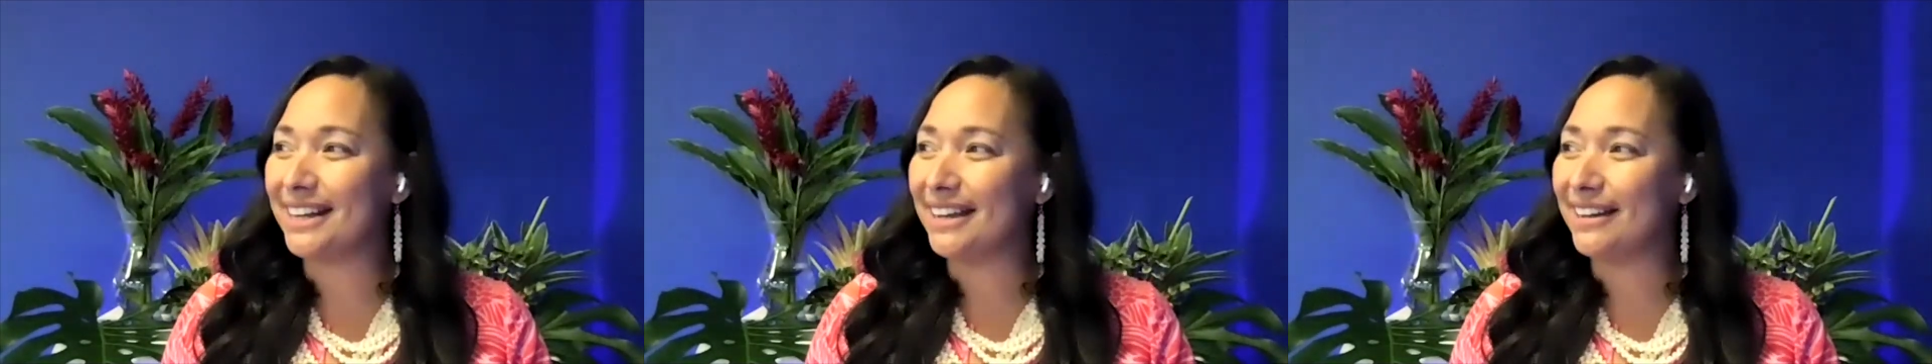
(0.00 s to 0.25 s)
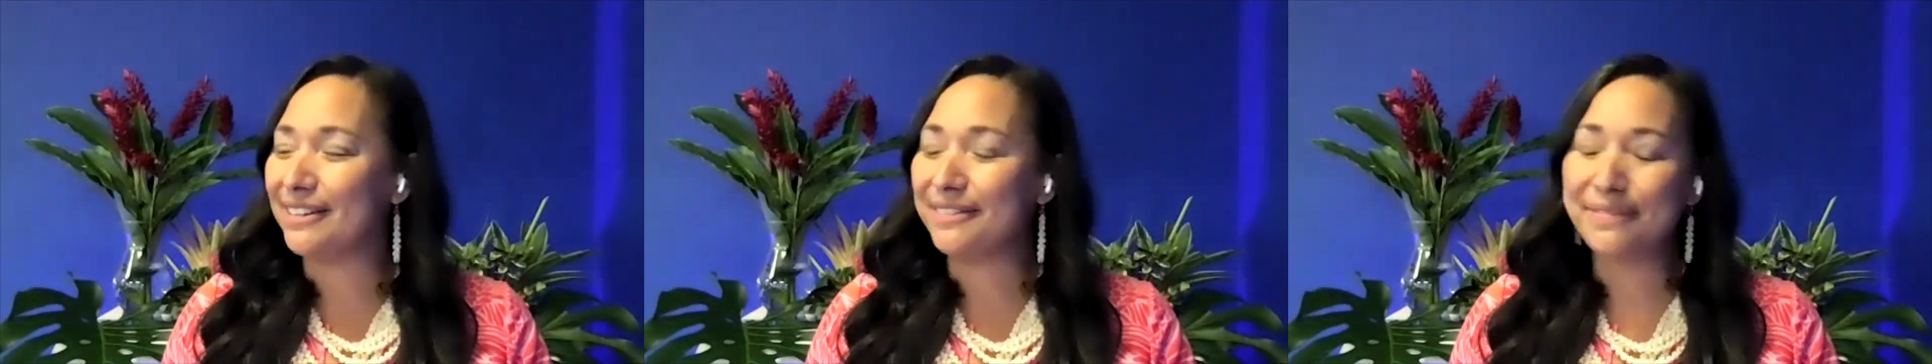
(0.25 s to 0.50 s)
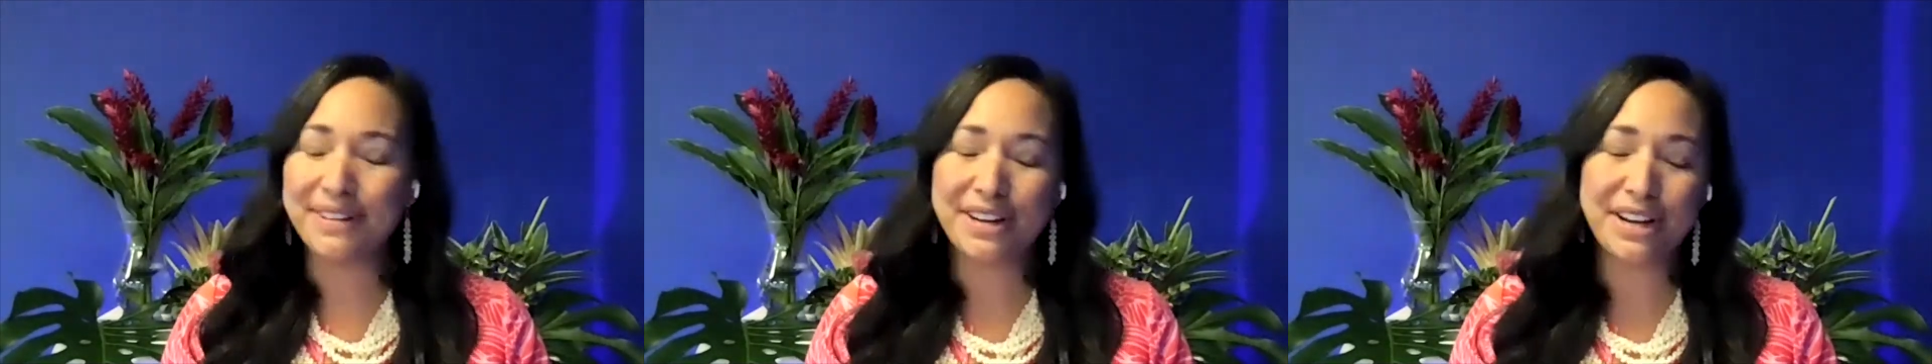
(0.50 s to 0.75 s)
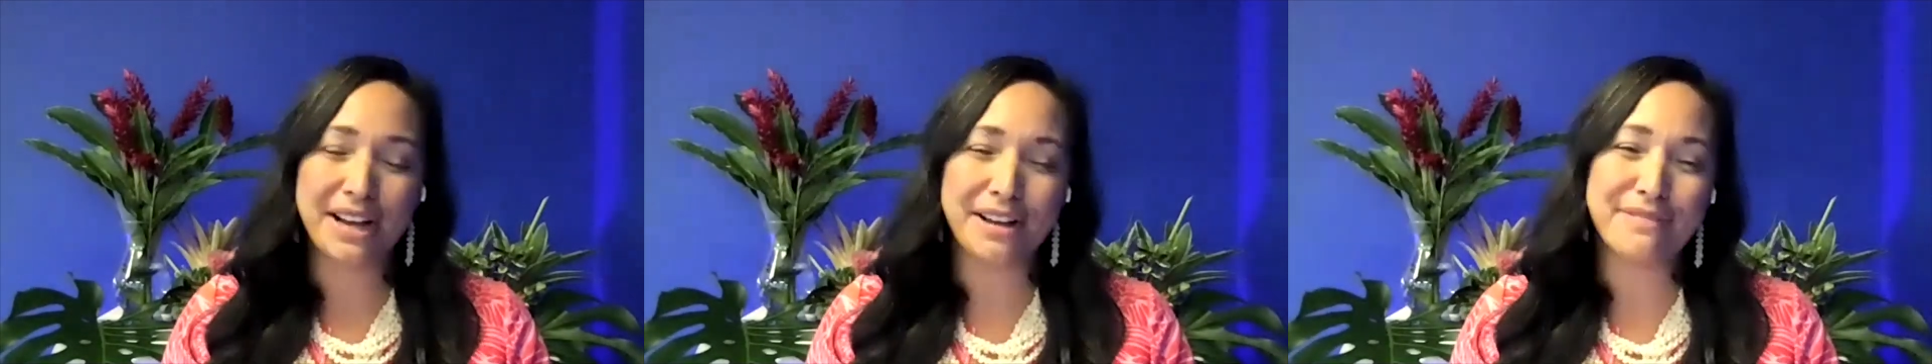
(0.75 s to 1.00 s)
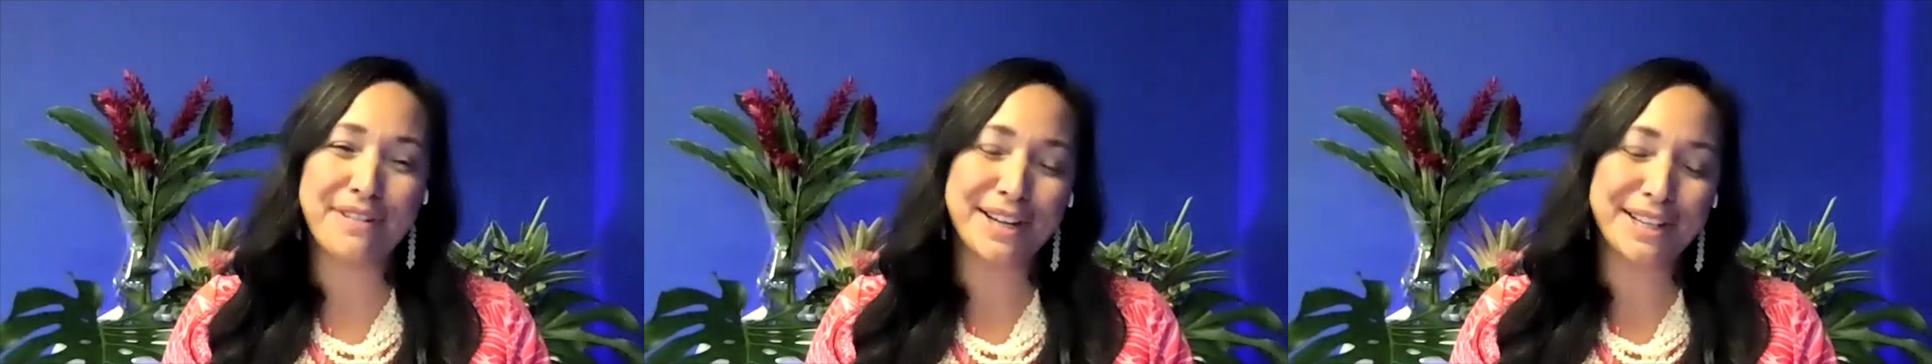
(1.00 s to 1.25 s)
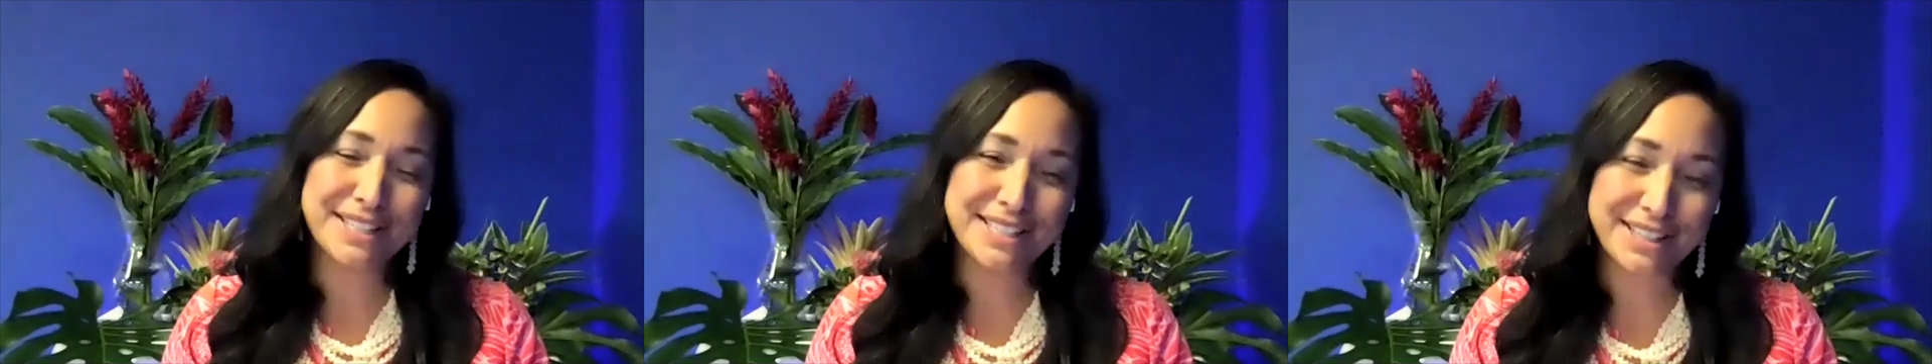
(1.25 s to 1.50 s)
and uh,
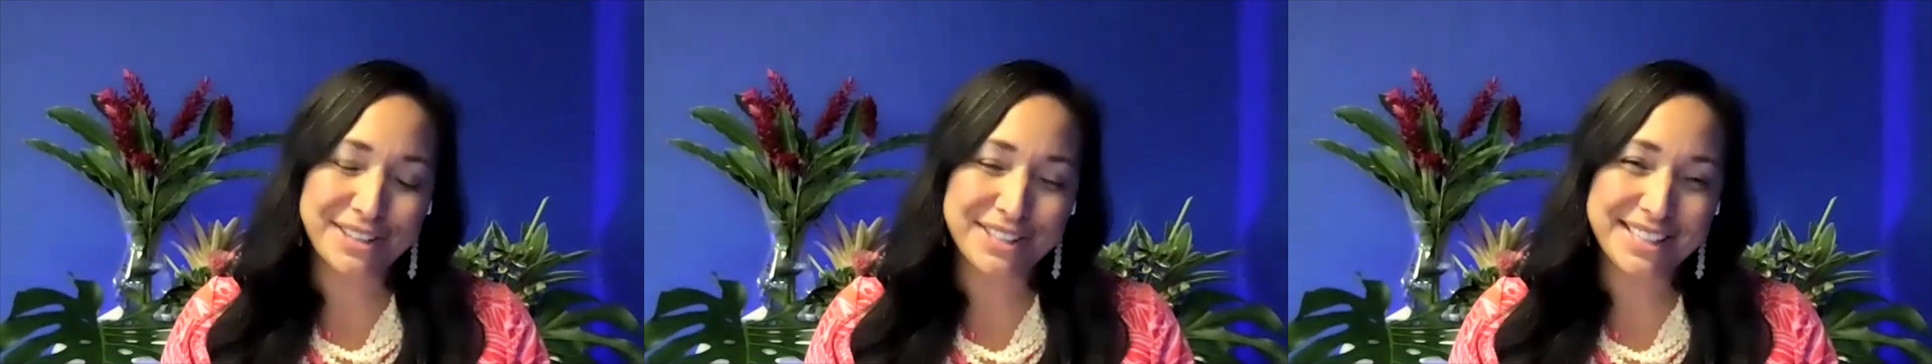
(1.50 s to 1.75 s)
volunteers